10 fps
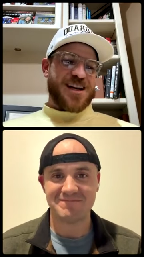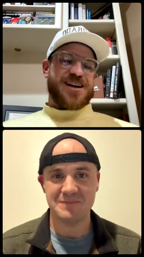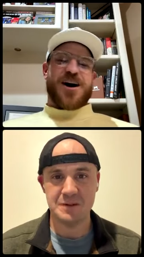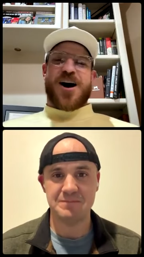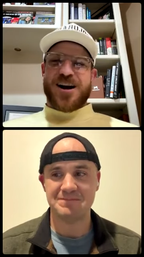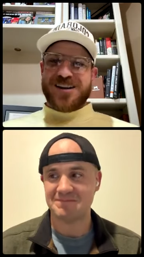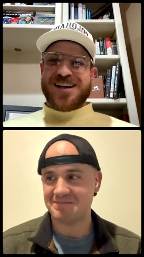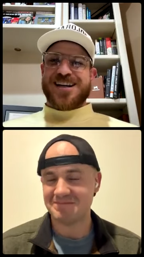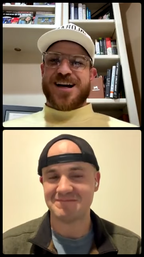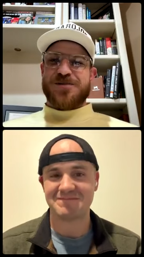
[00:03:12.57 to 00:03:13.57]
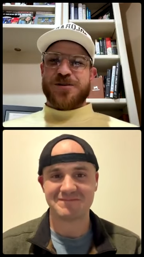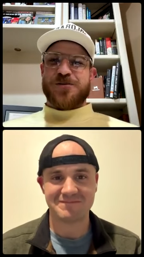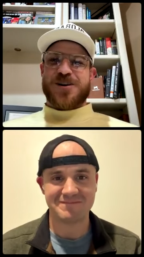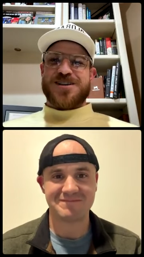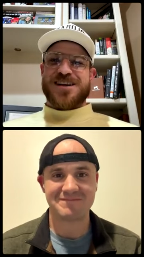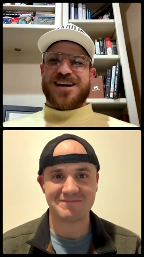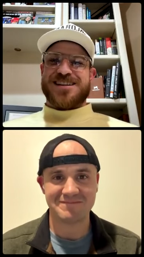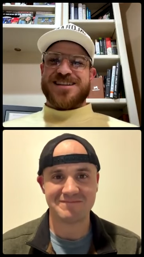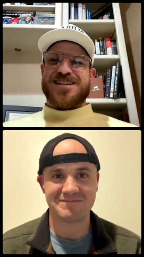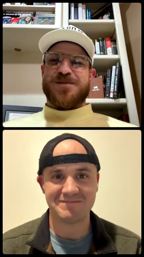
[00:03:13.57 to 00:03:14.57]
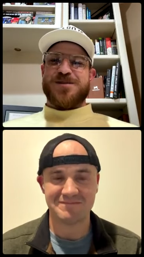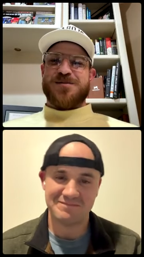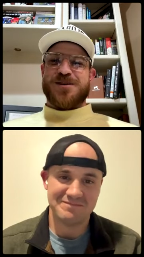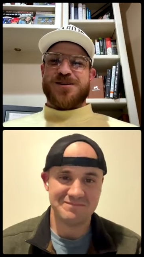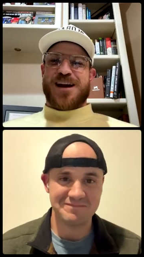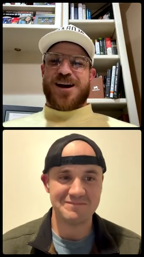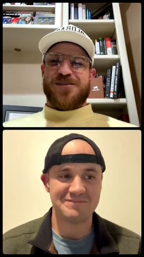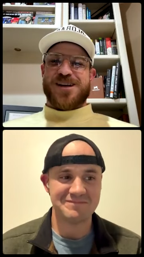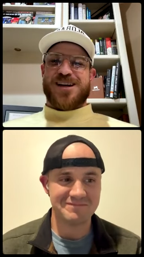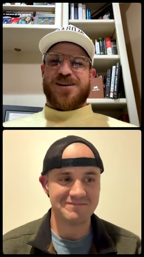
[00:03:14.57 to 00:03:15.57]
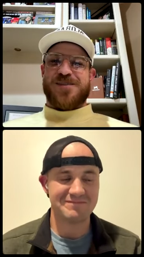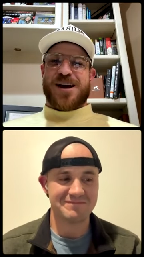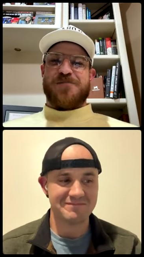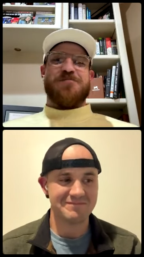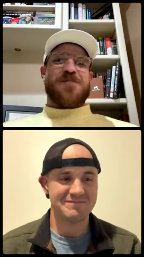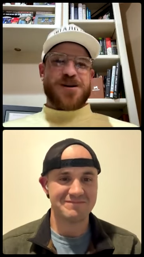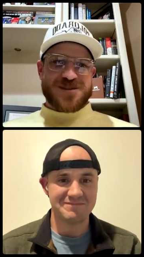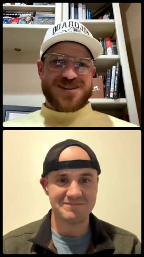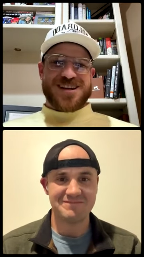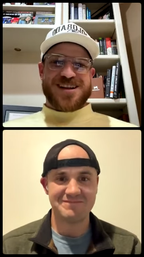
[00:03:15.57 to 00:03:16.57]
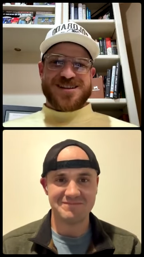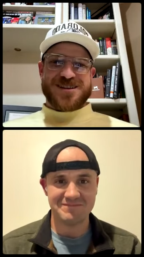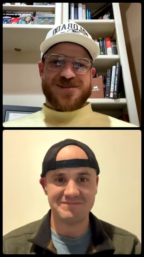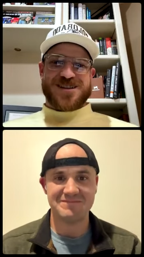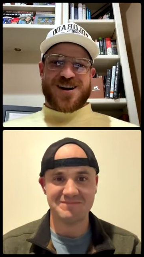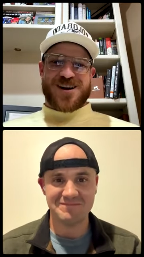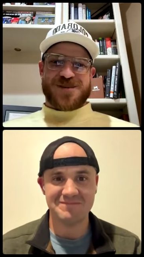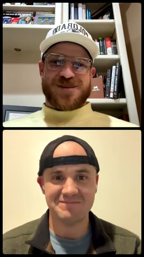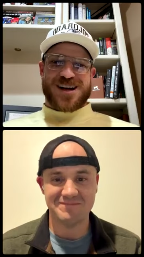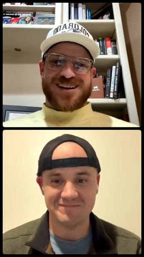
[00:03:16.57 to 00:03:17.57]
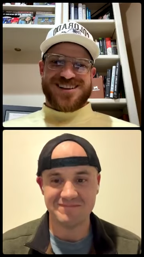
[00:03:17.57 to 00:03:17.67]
Speaker 1: Yep. Oddly enough, it works out. That seems to be how we come at most things that we talk about.